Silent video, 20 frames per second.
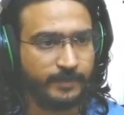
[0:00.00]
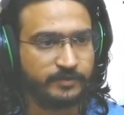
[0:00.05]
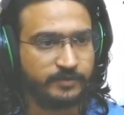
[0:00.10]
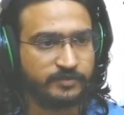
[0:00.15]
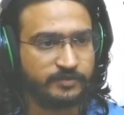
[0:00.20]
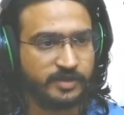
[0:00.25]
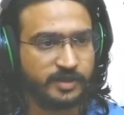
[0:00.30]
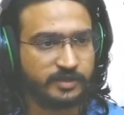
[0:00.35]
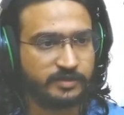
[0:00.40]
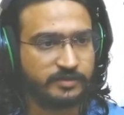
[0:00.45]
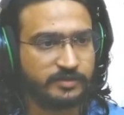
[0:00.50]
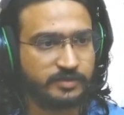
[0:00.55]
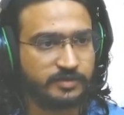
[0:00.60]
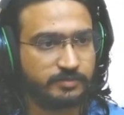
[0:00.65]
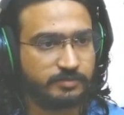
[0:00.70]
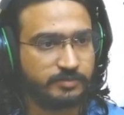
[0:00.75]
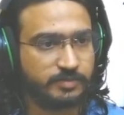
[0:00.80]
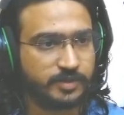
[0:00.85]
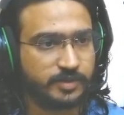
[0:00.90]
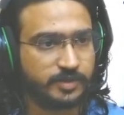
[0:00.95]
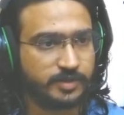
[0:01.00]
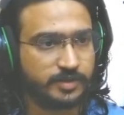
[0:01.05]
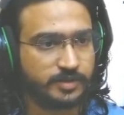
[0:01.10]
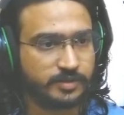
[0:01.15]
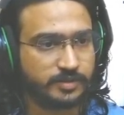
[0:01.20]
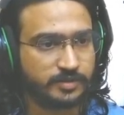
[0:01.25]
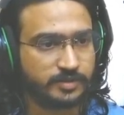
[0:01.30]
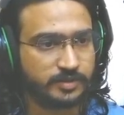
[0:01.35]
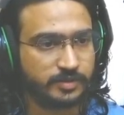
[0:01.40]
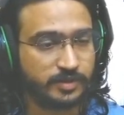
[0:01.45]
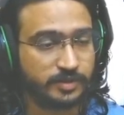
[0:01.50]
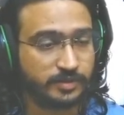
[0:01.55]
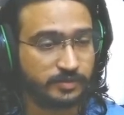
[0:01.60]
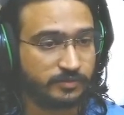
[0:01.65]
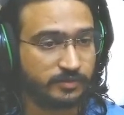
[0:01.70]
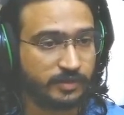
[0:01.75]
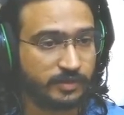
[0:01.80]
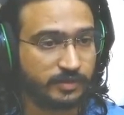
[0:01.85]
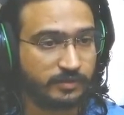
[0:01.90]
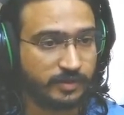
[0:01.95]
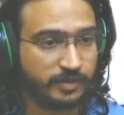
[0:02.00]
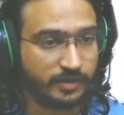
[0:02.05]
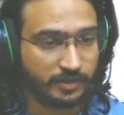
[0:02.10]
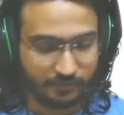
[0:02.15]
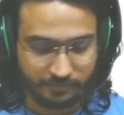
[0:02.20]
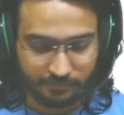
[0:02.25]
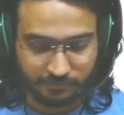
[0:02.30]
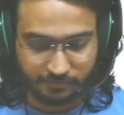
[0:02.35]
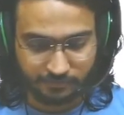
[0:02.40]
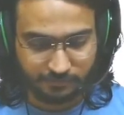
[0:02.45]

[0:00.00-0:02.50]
Jest, but let's do that right now.